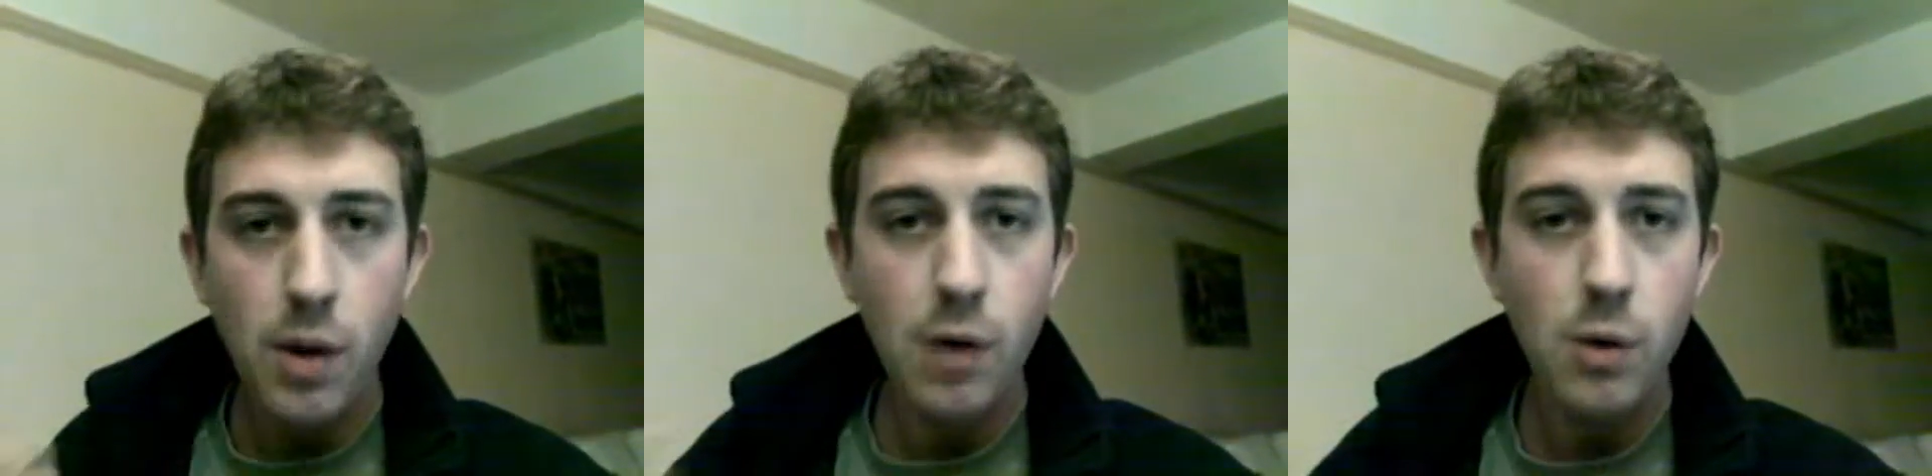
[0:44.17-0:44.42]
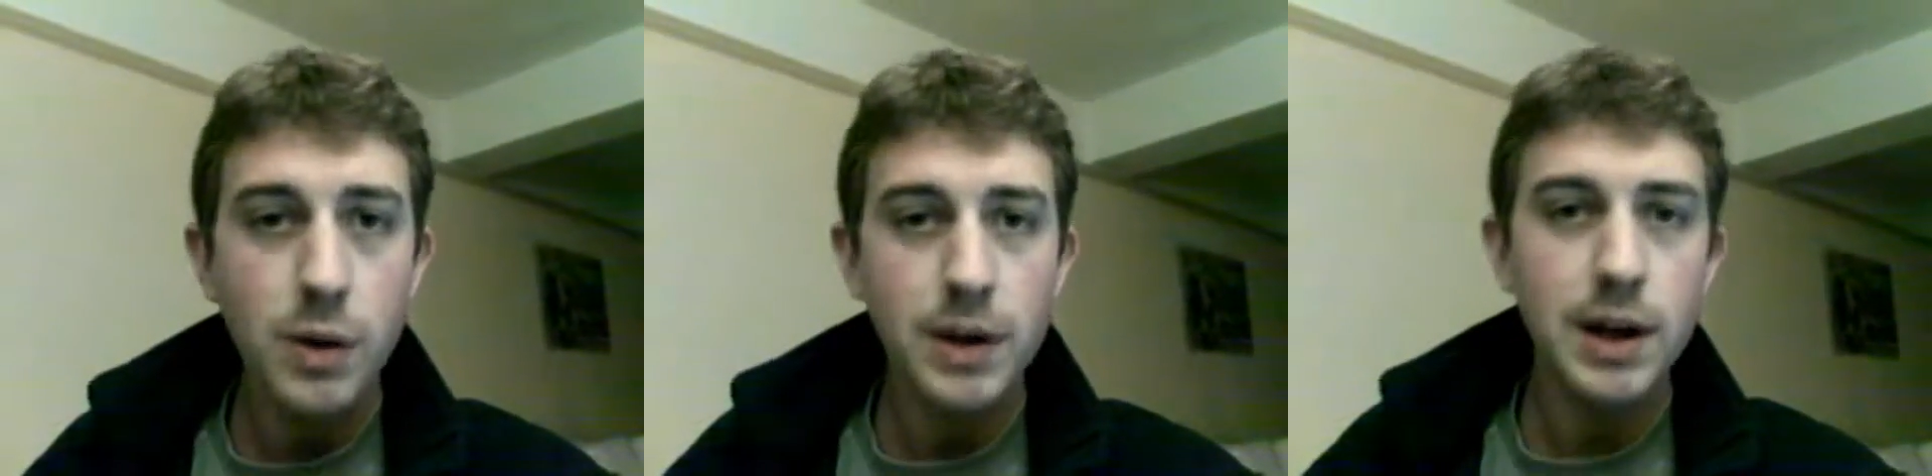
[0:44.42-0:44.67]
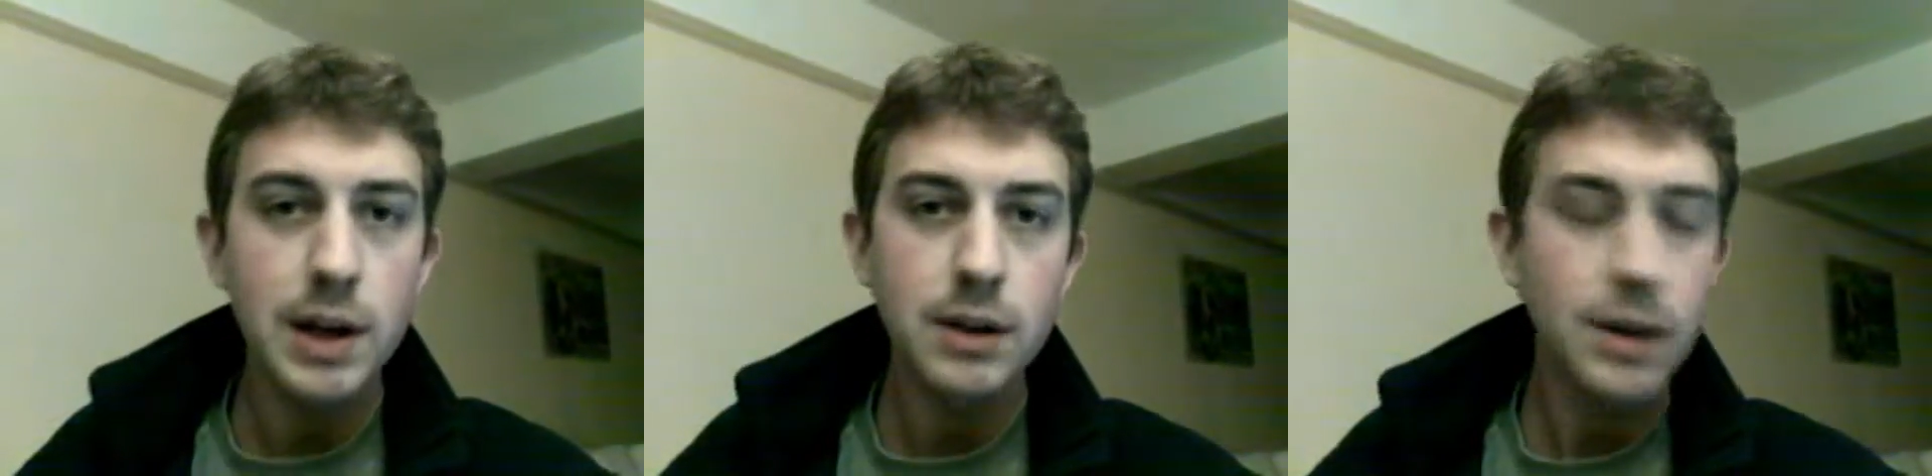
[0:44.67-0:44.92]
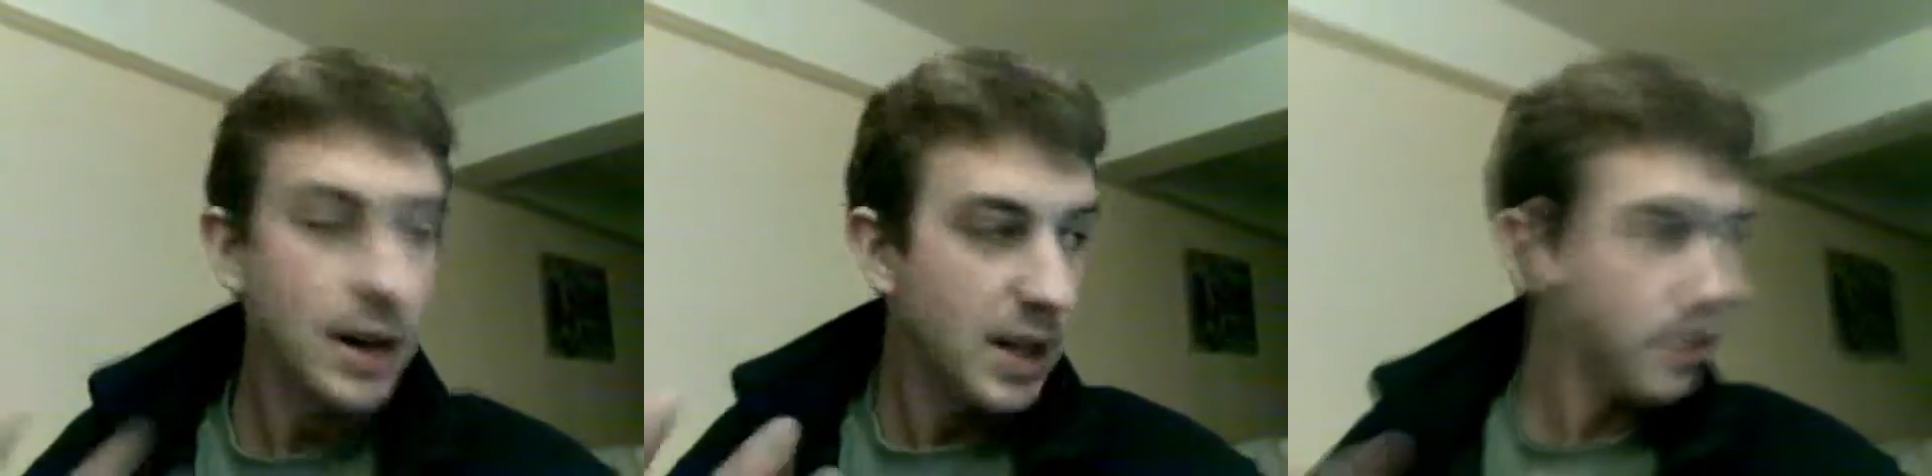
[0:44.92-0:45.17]
well
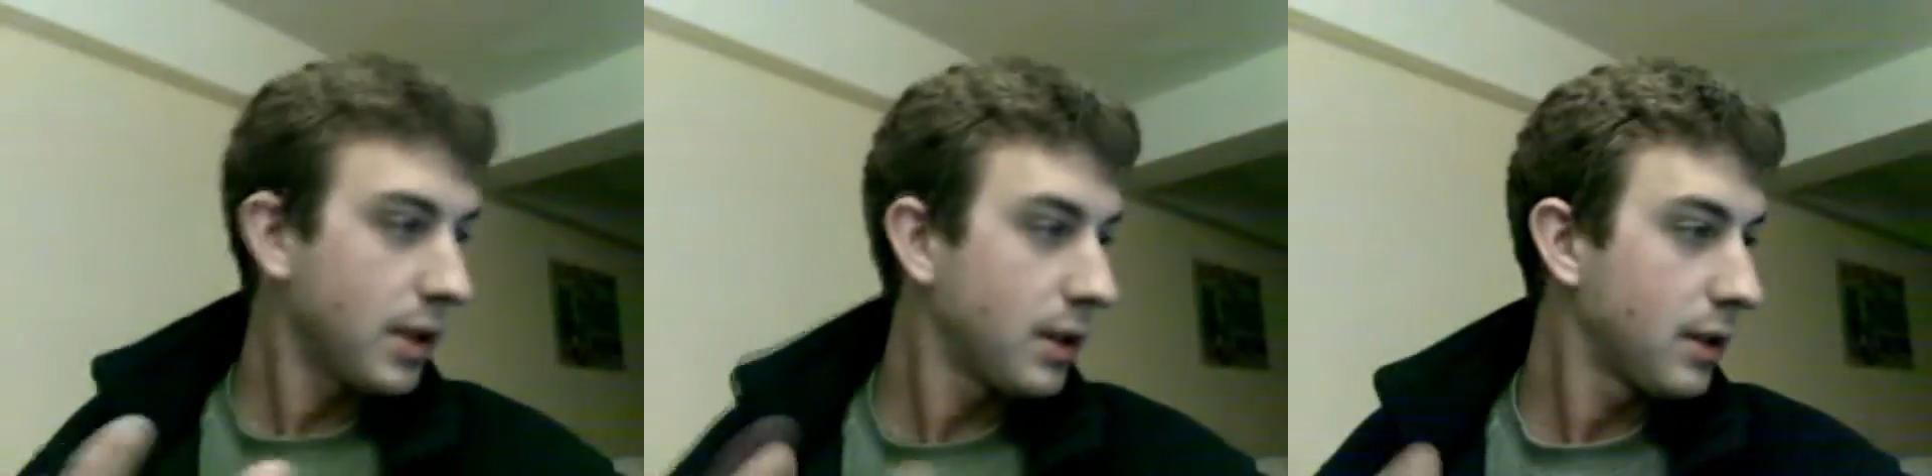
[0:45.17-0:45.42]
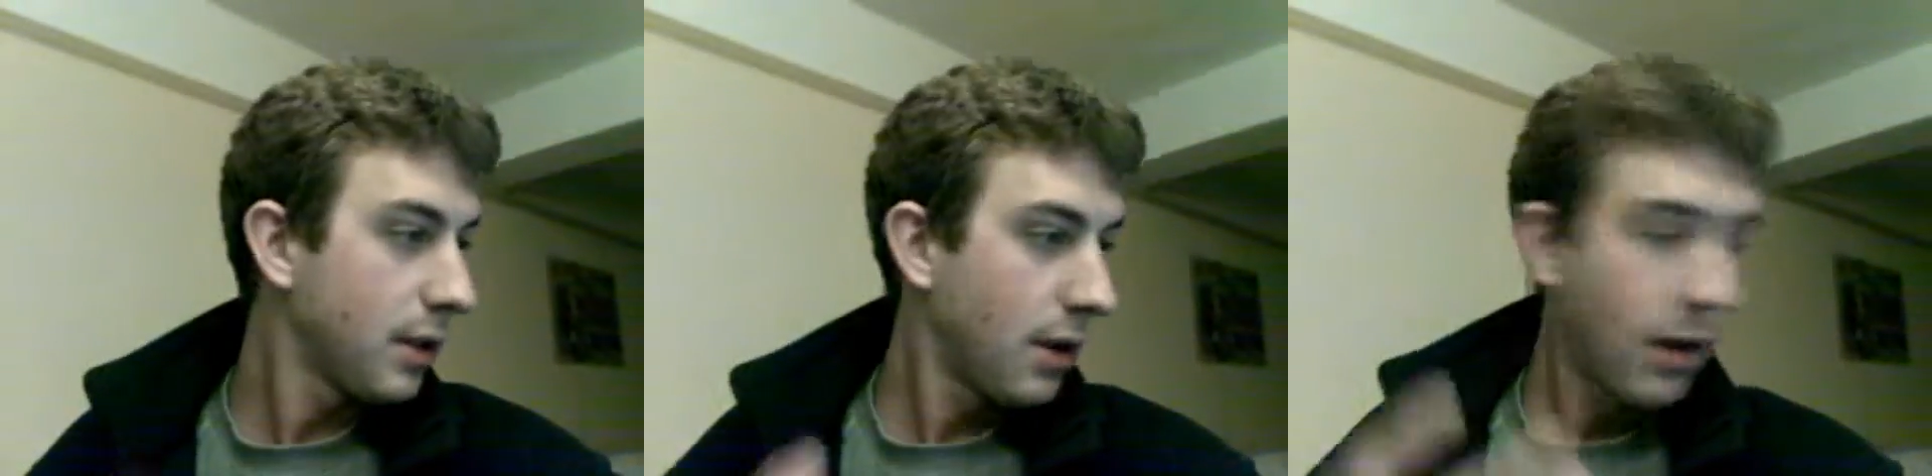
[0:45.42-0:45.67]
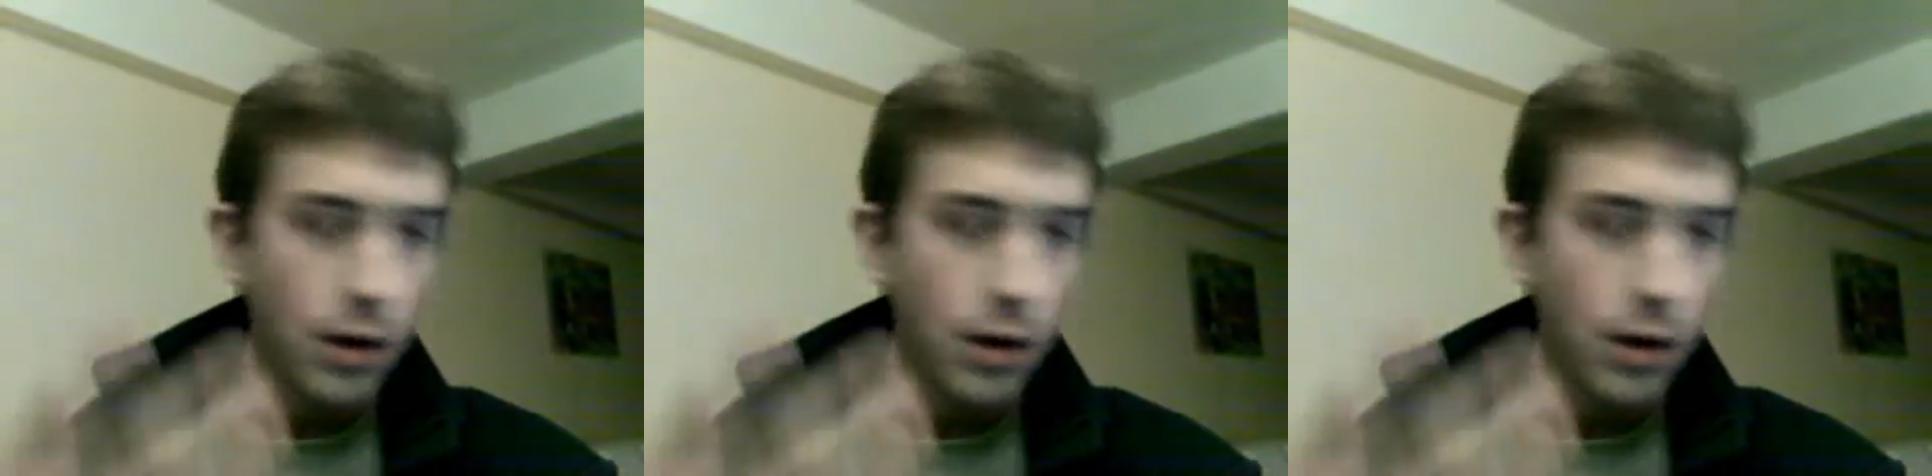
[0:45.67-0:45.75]
within the limits